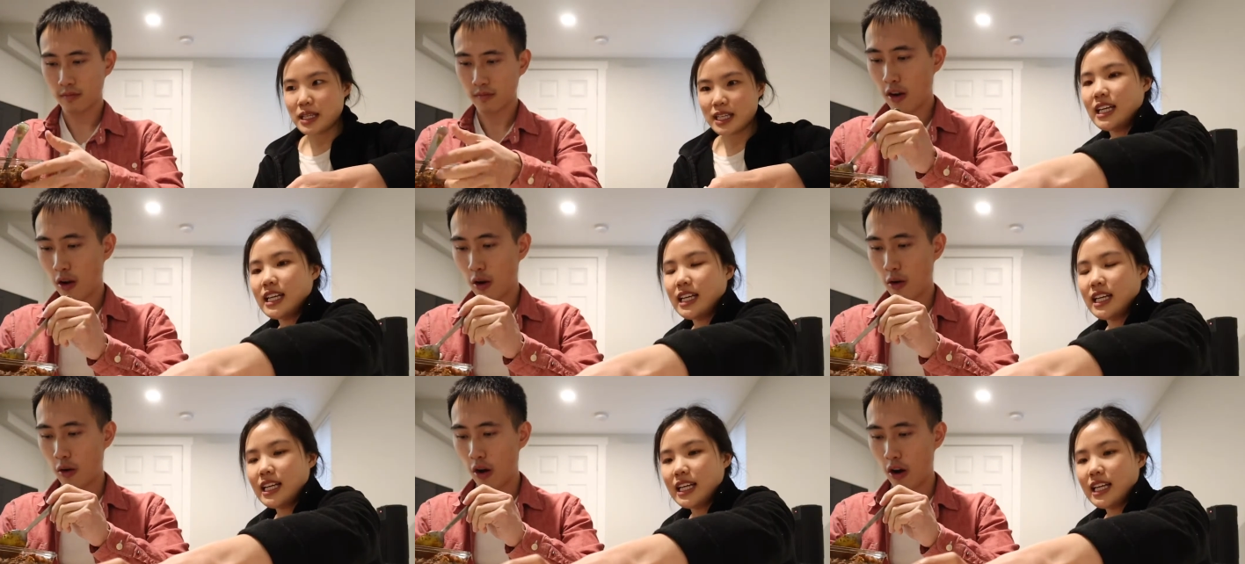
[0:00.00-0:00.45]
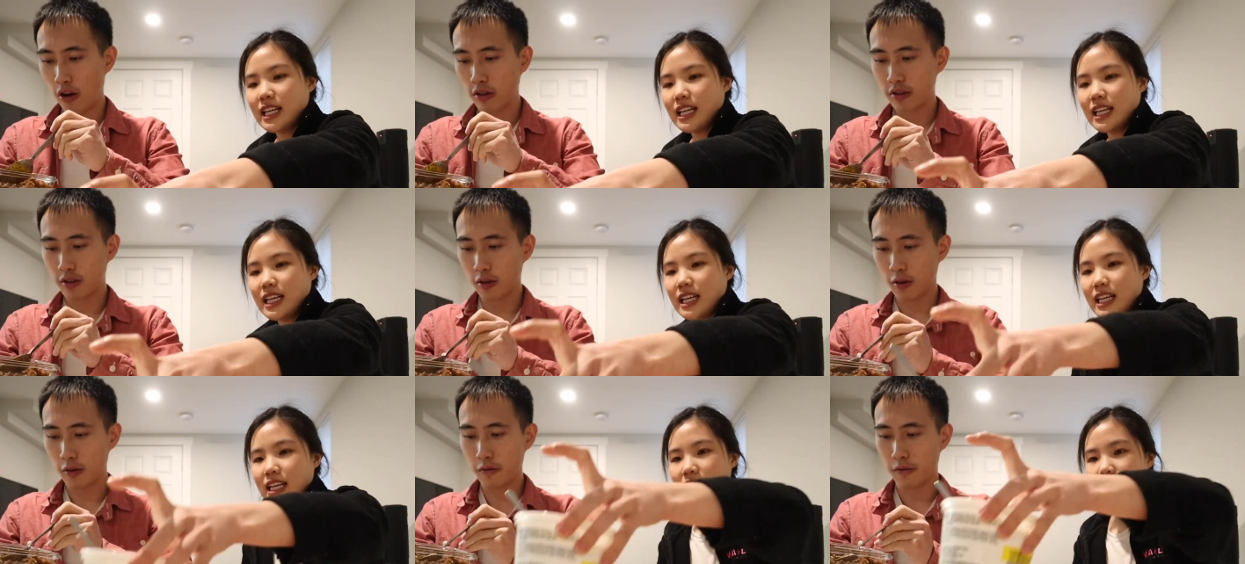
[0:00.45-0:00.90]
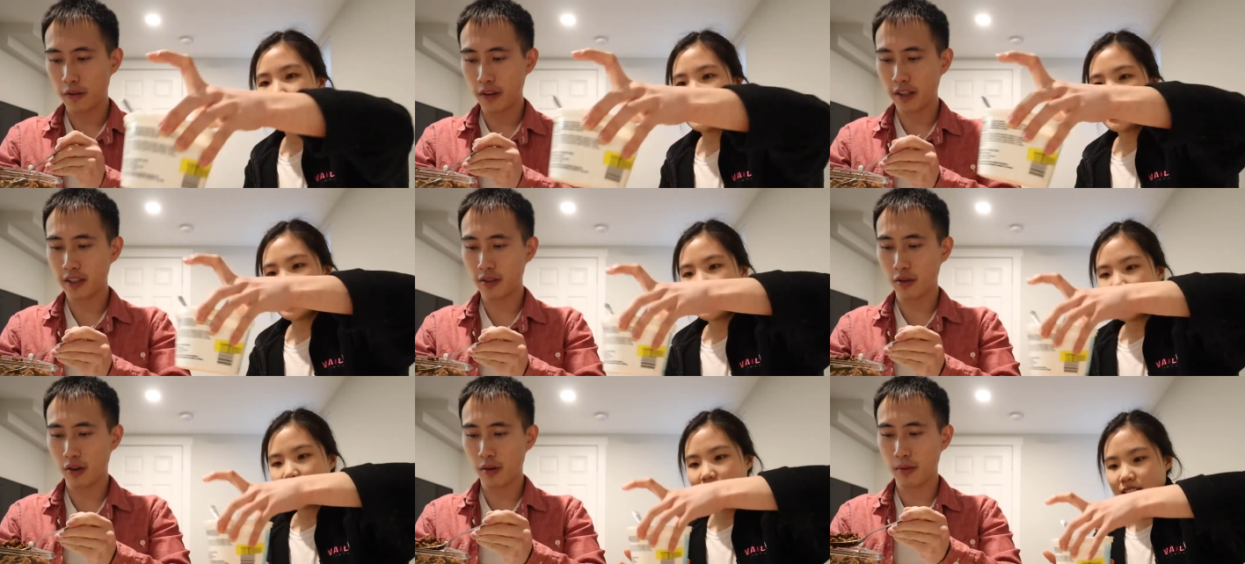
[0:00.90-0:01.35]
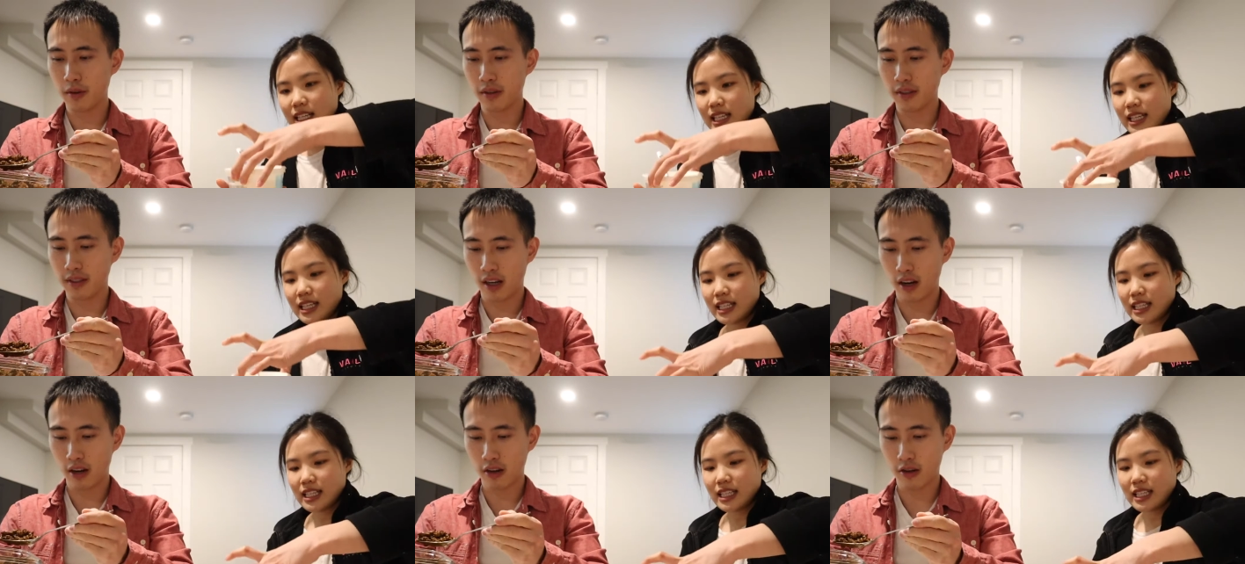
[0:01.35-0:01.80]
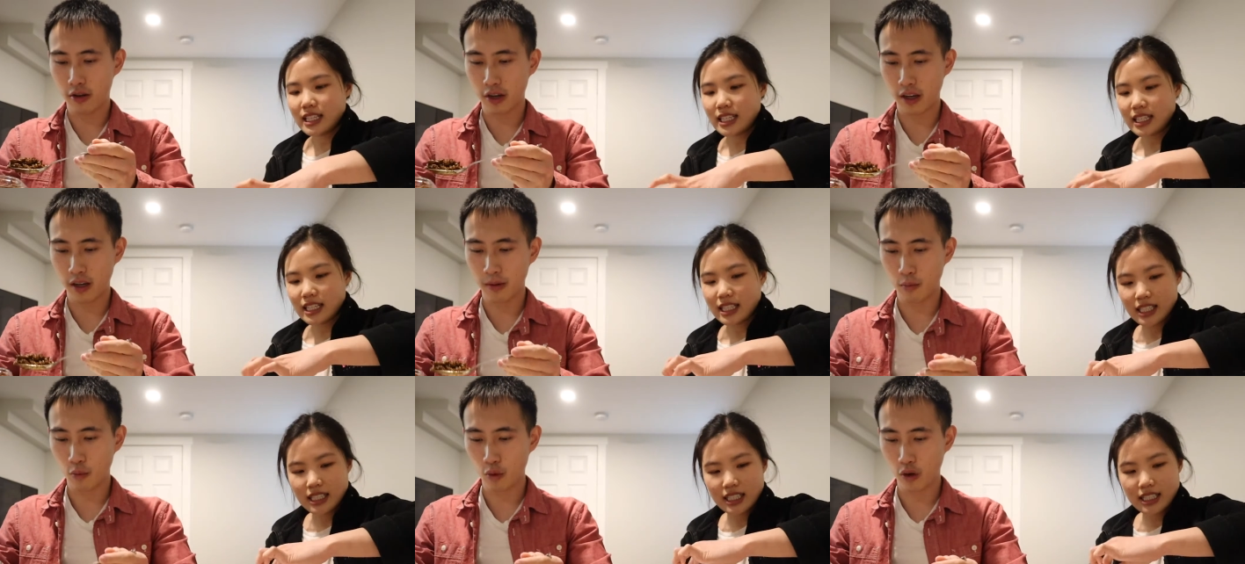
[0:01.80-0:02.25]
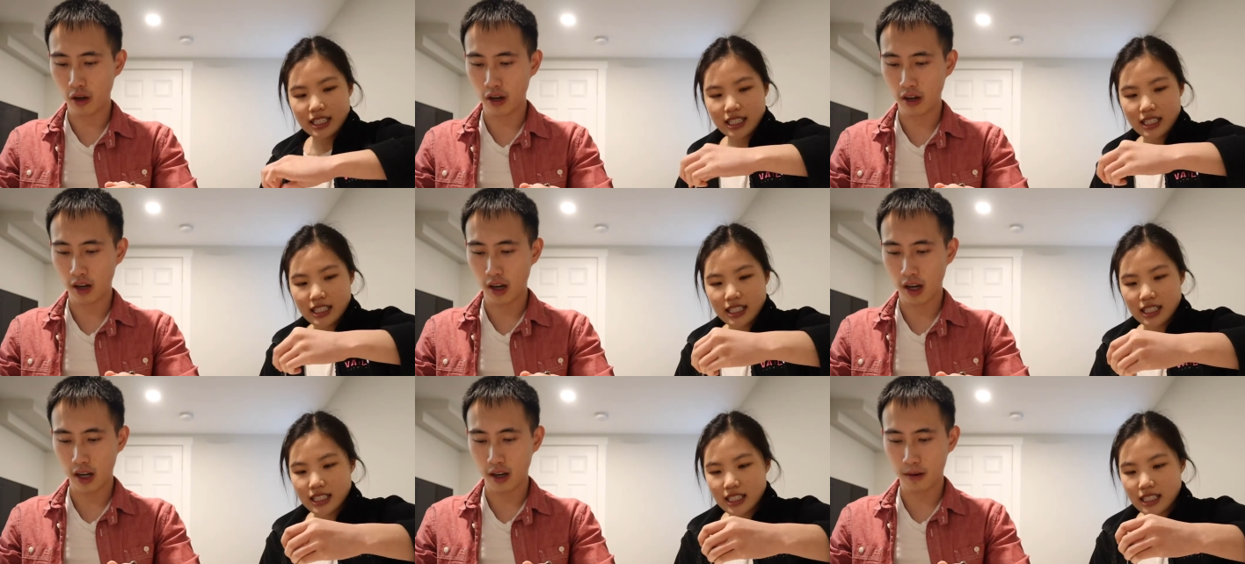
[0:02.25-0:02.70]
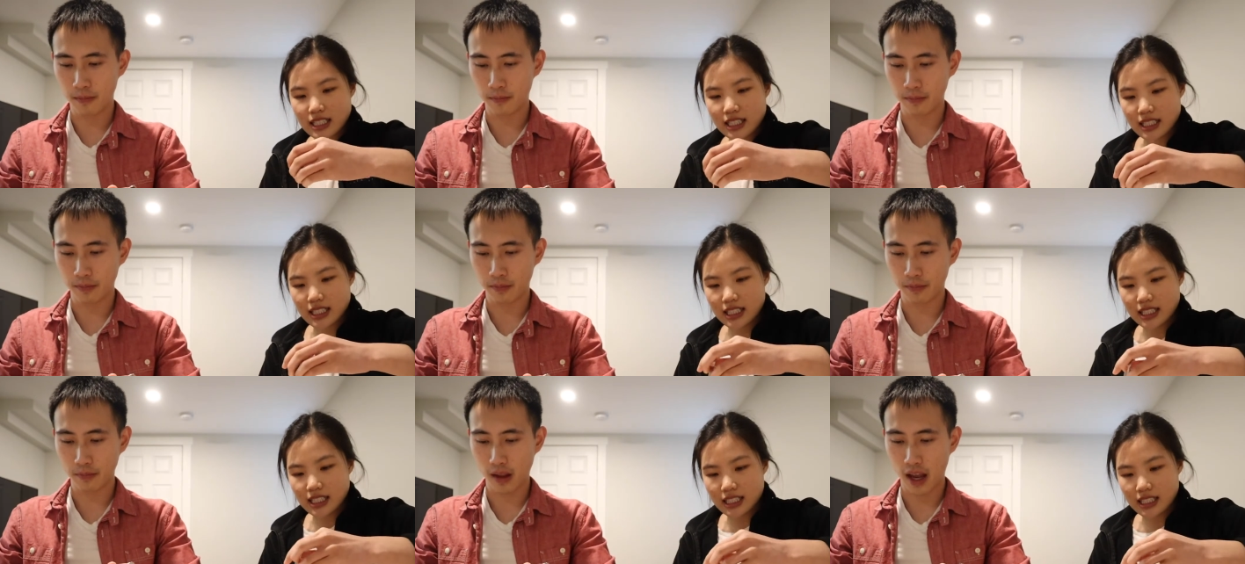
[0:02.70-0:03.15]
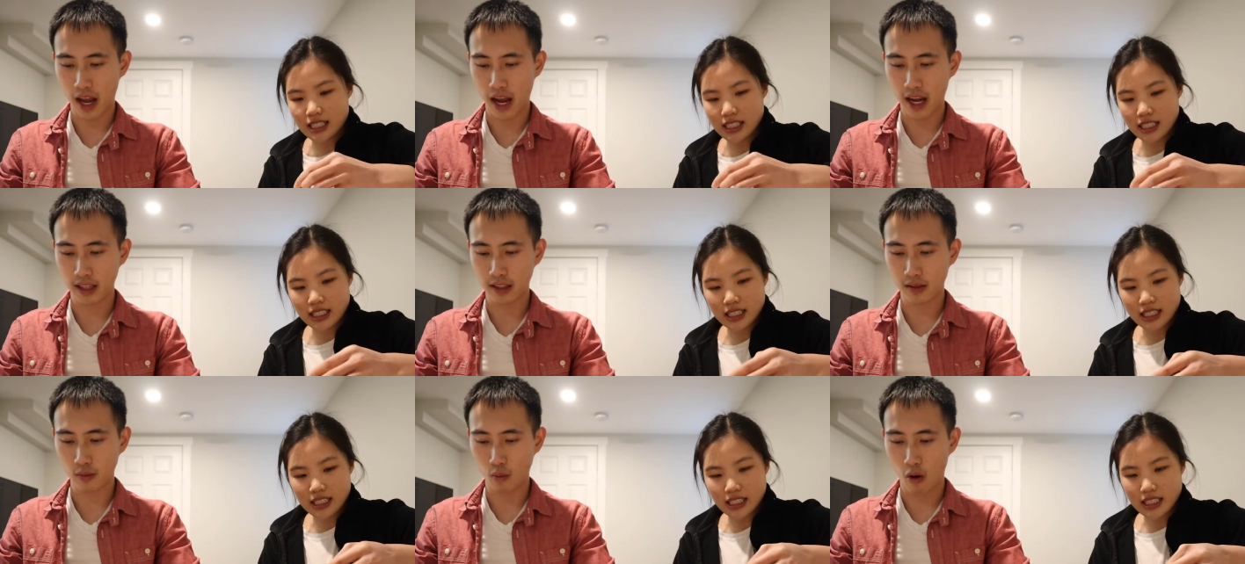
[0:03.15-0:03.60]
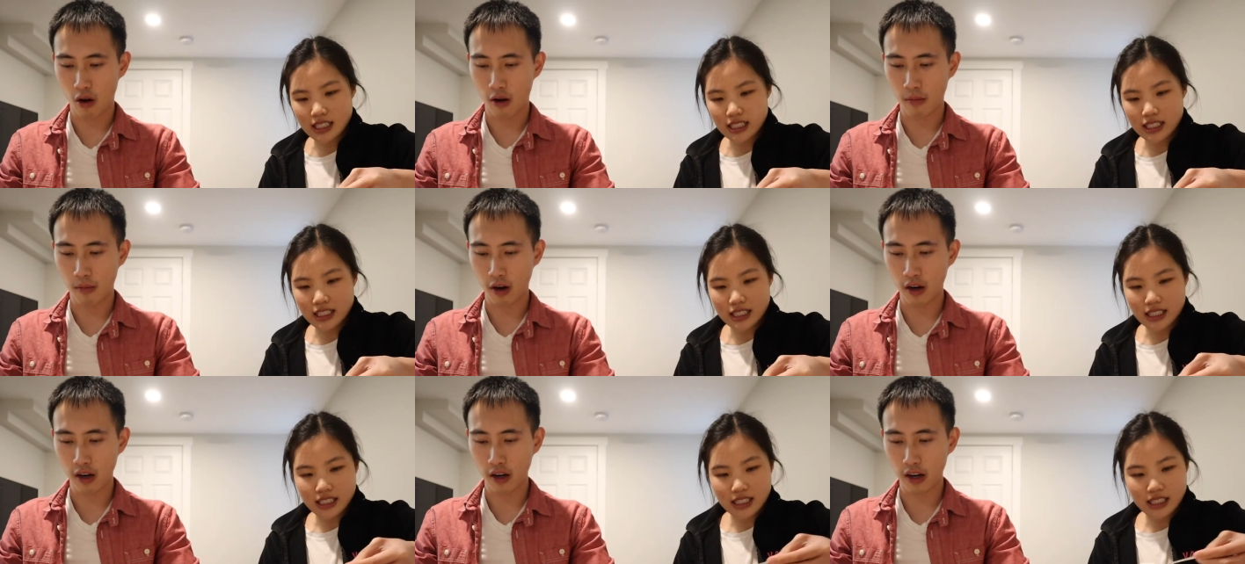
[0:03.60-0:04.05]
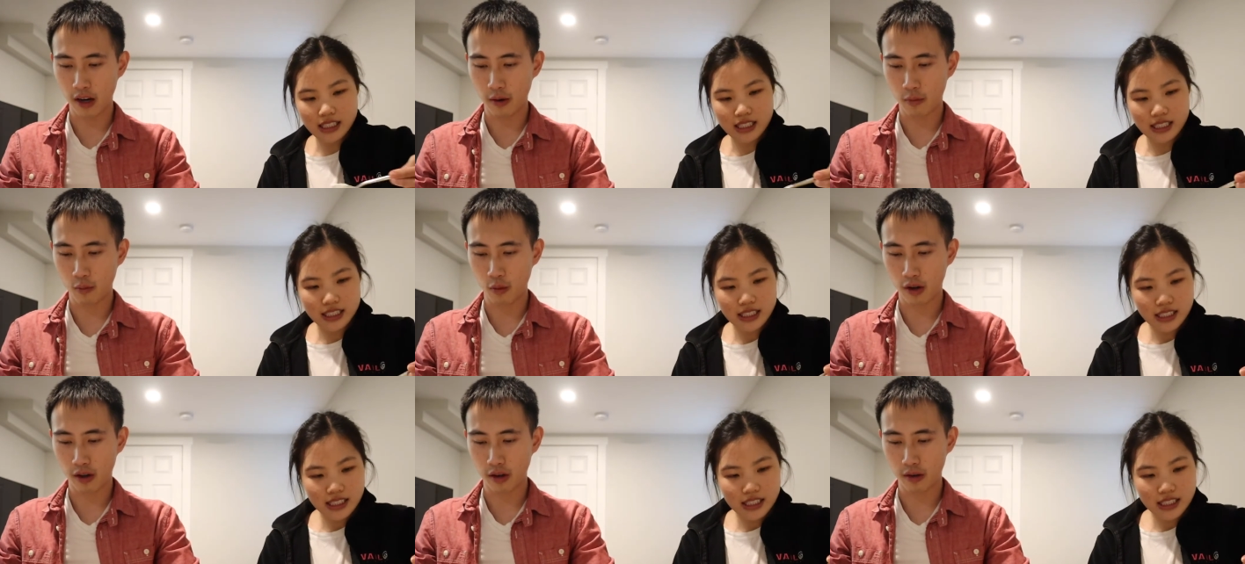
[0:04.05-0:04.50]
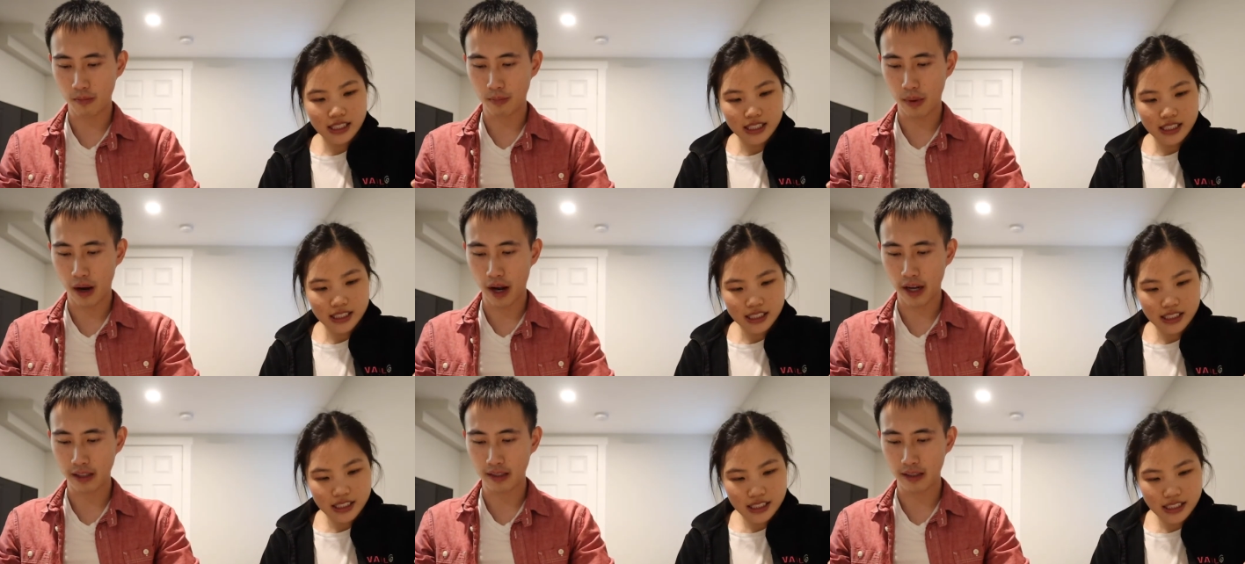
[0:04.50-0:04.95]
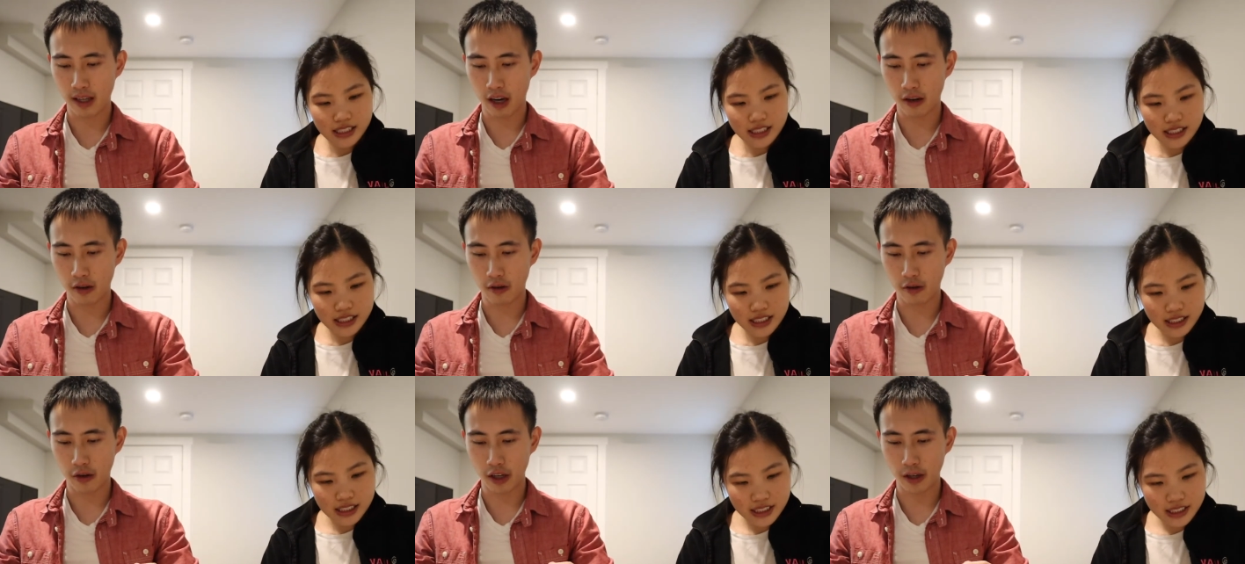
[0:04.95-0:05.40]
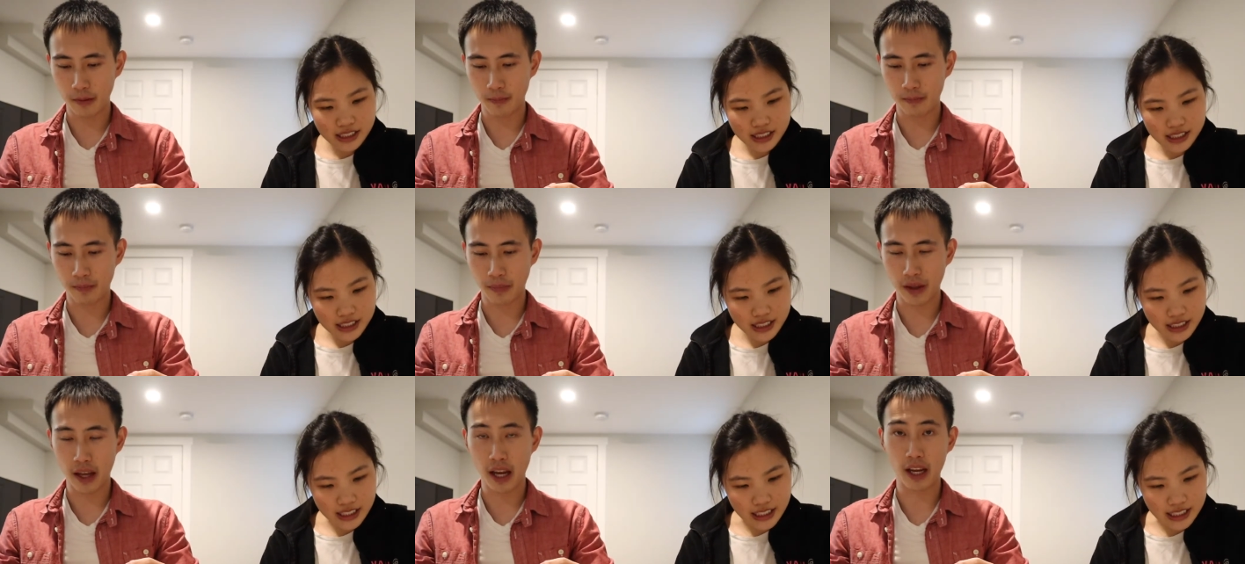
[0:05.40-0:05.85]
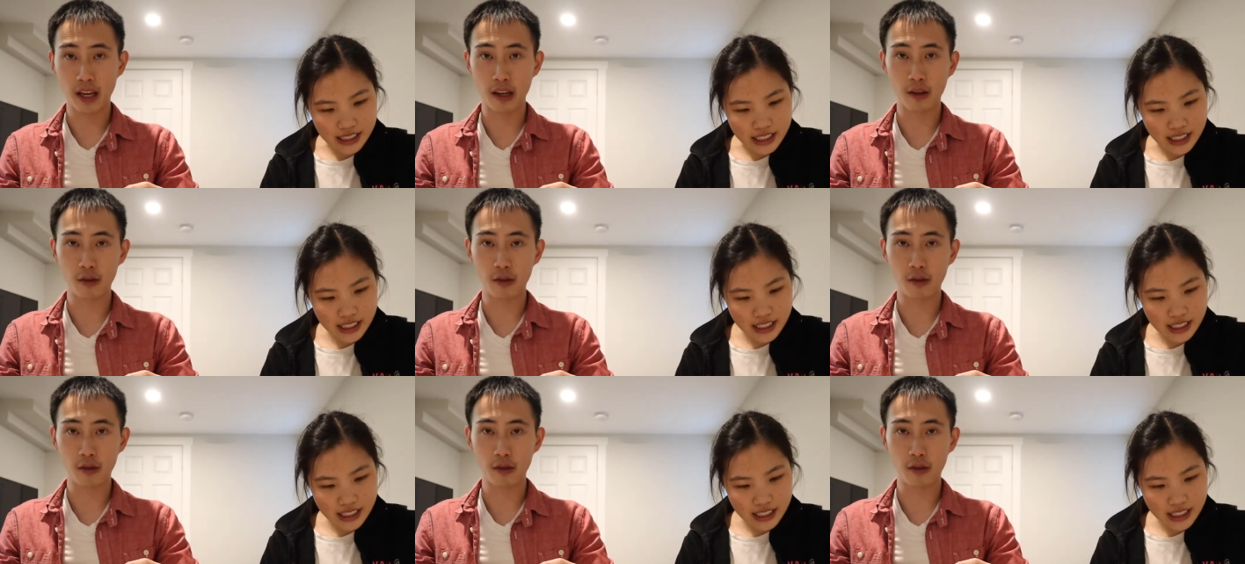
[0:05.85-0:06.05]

Speaker 1: Oh, also funny story about the sour cream. We're um, at Walmart and we're buying sour cream, and yeah.